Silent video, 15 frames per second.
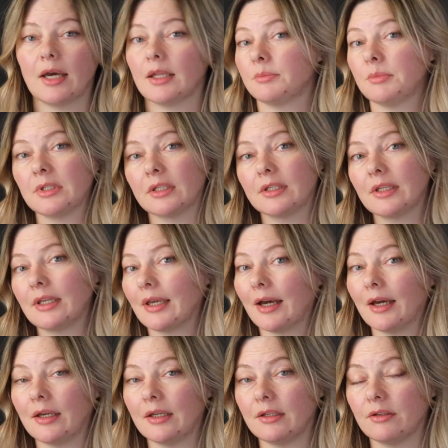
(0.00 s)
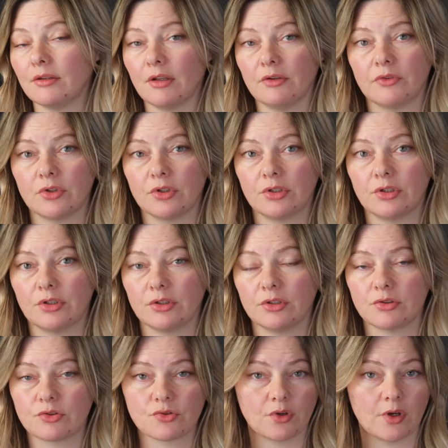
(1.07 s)
Admittedly, I never
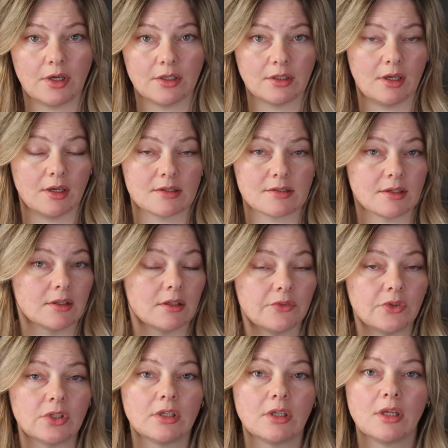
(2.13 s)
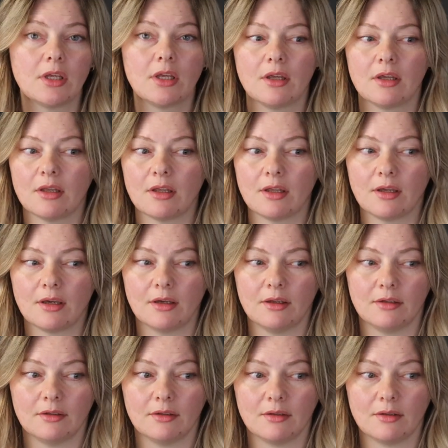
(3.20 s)
tried X11
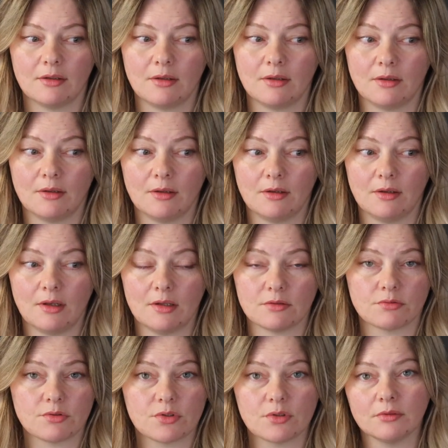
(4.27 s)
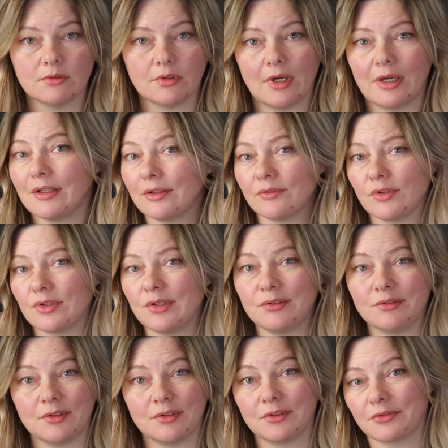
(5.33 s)
and as a result, I never
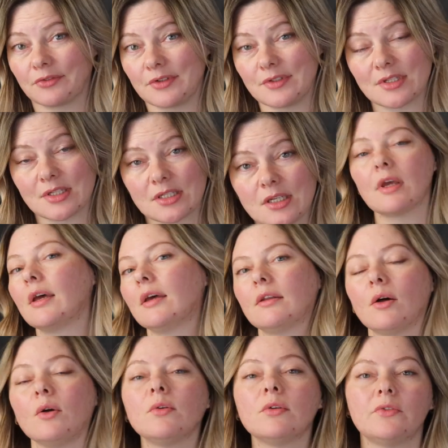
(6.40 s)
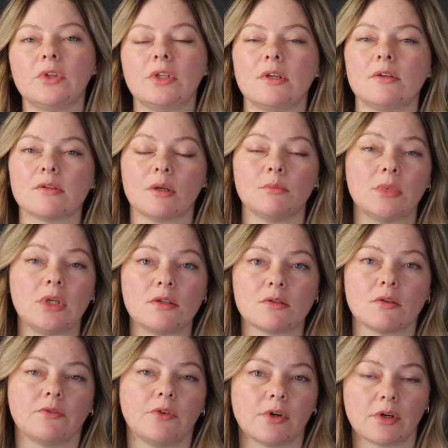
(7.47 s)
knew the difference. And all the videos I made
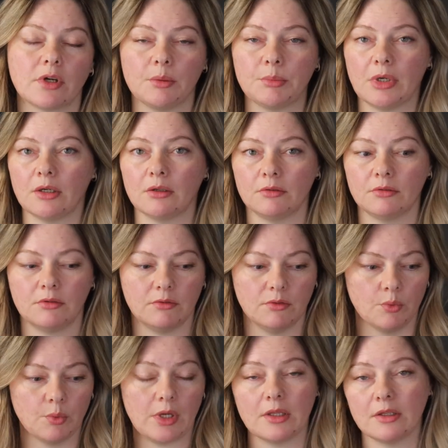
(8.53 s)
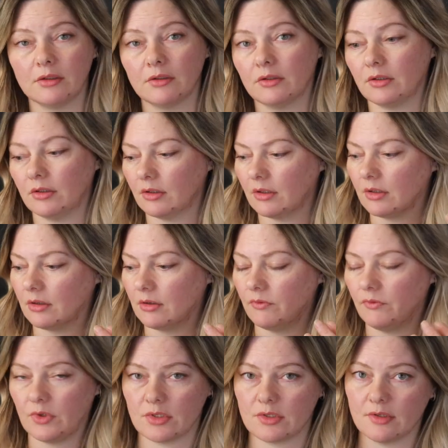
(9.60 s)
so far about Wayland
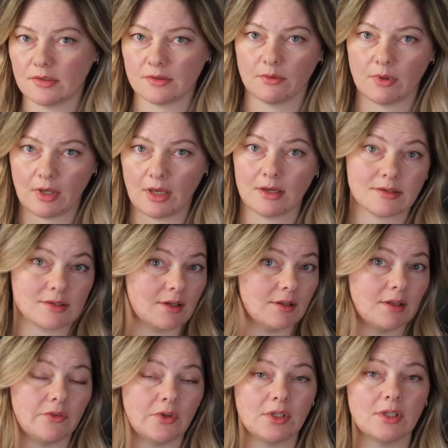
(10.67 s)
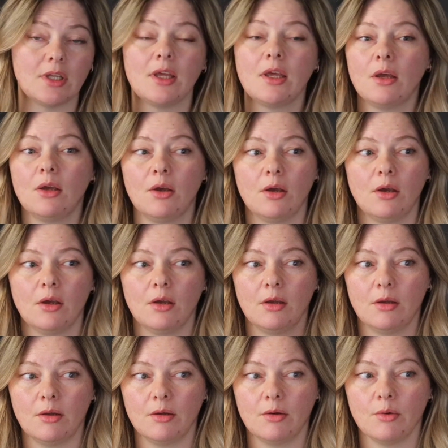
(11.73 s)
versus X11
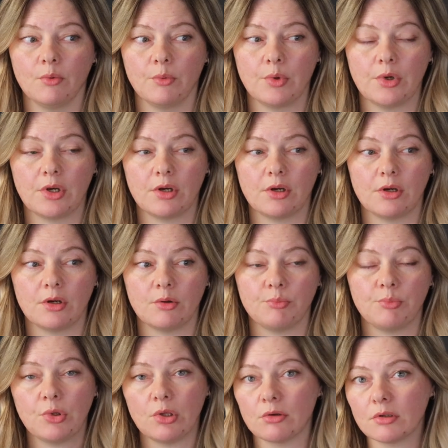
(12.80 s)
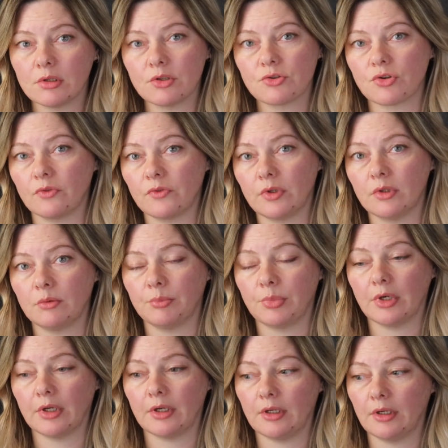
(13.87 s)
were purely driven
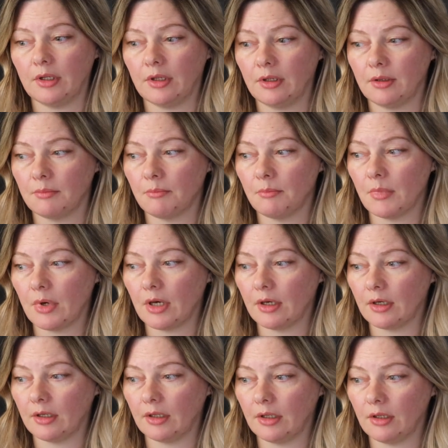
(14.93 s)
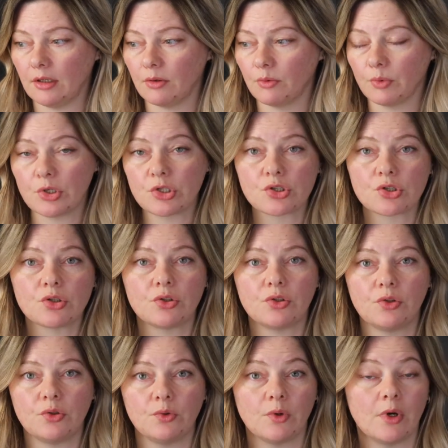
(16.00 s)
by my wish
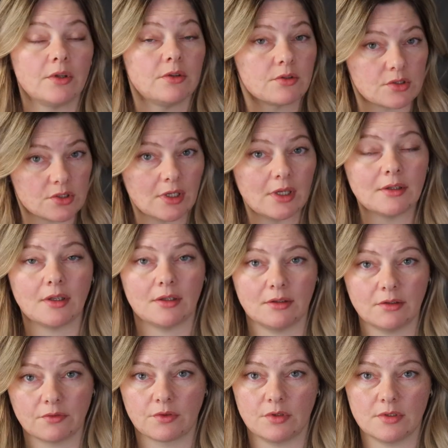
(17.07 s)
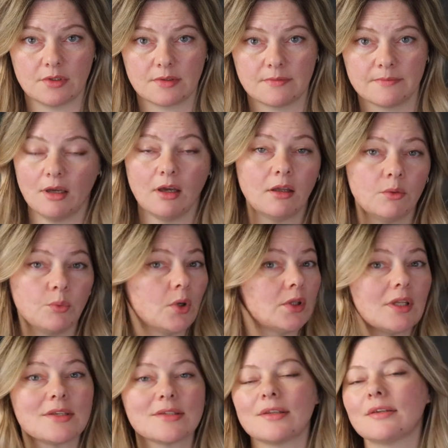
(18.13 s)
to understand that difference. And
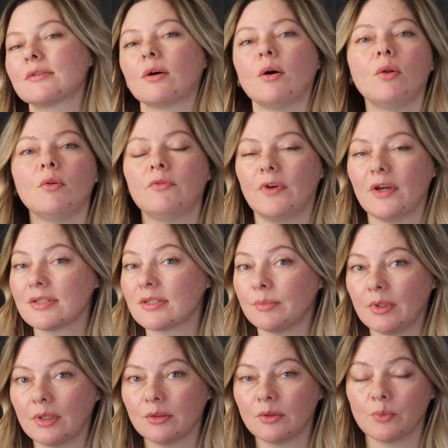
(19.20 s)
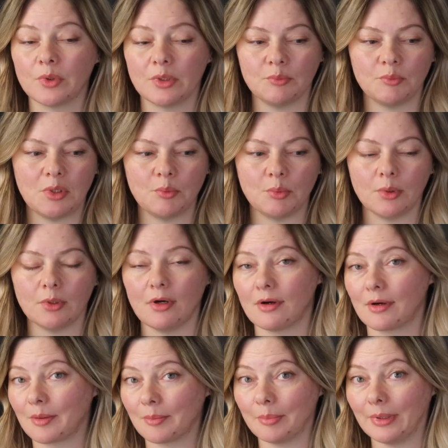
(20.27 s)
what is this all fuss about when people
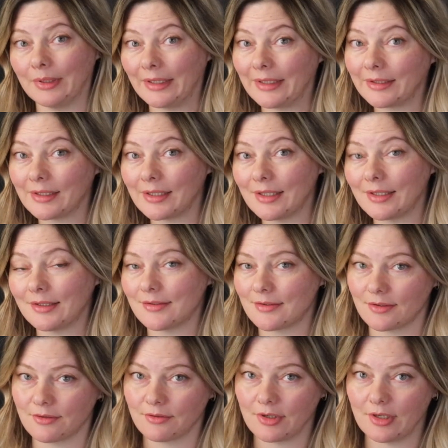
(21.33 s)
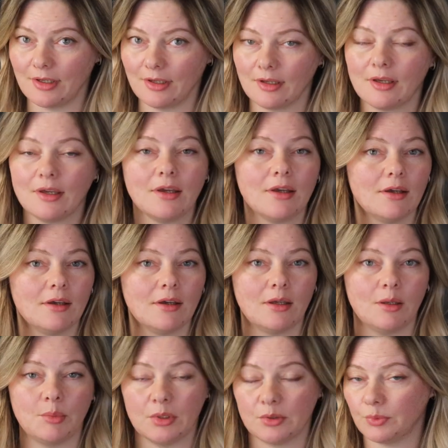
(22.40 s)
are politely disagreeing
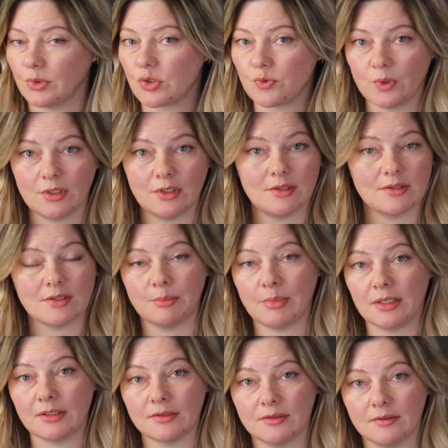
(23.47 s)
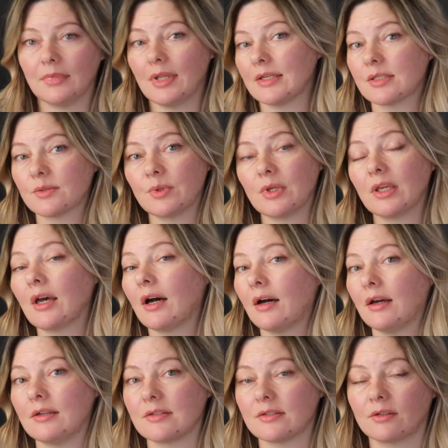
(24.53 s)
about which one is the best. Last week,
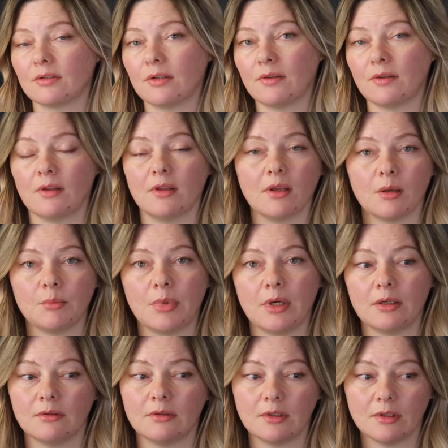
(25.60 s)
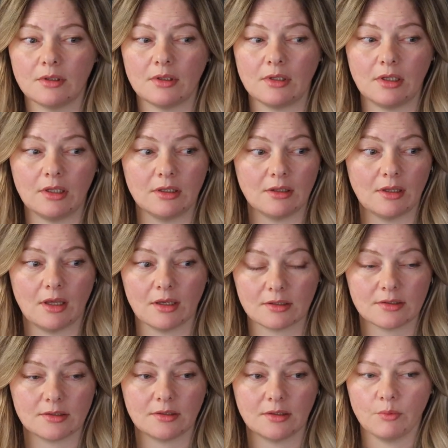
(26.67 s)
I started to think about the
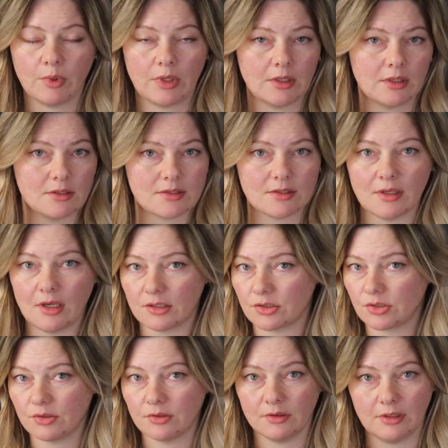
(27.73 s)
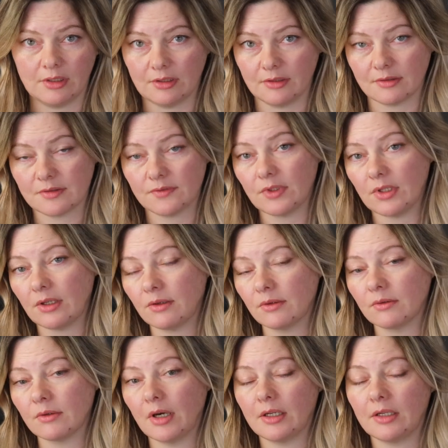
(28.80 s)
next Wayland slash Linux
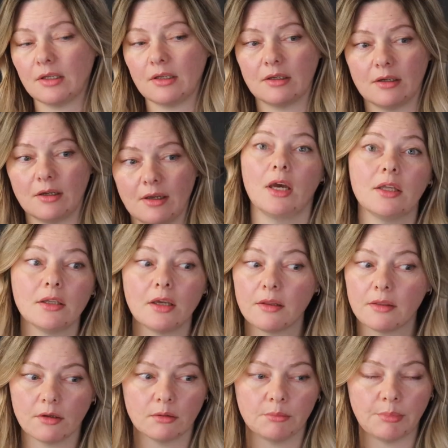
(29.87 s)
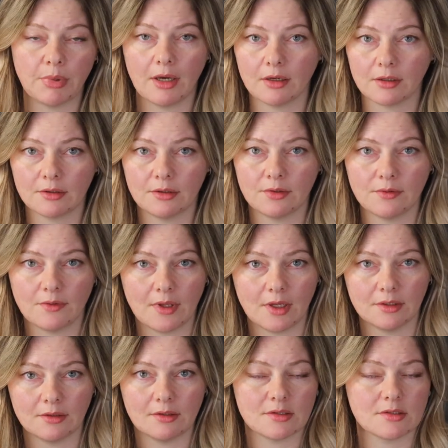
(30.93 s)
video idea, and I thought back to
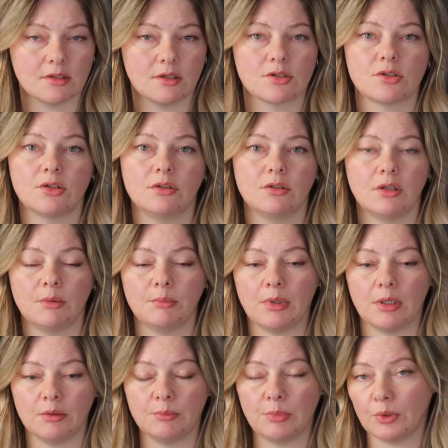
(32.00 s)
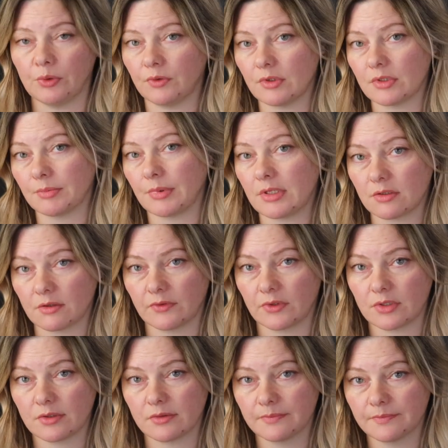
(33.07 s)
that discussion about both display
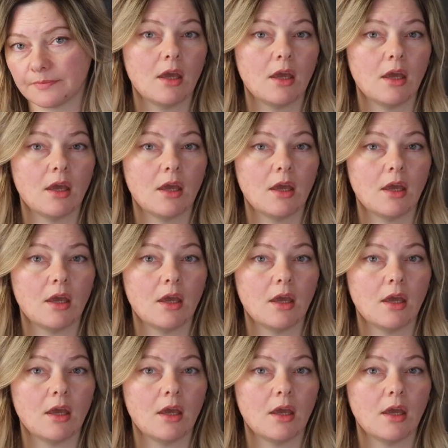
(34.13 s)
servers.